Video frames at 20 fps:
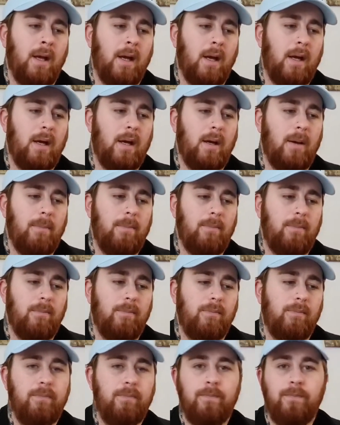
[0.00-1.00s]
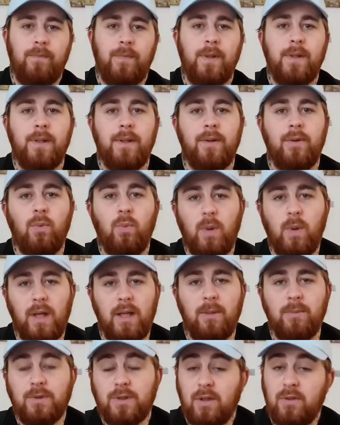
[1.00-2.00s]
Um, the
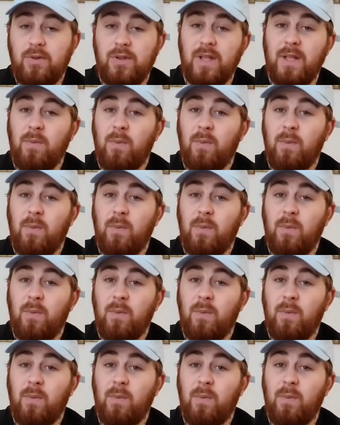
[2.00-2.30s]
Williams OG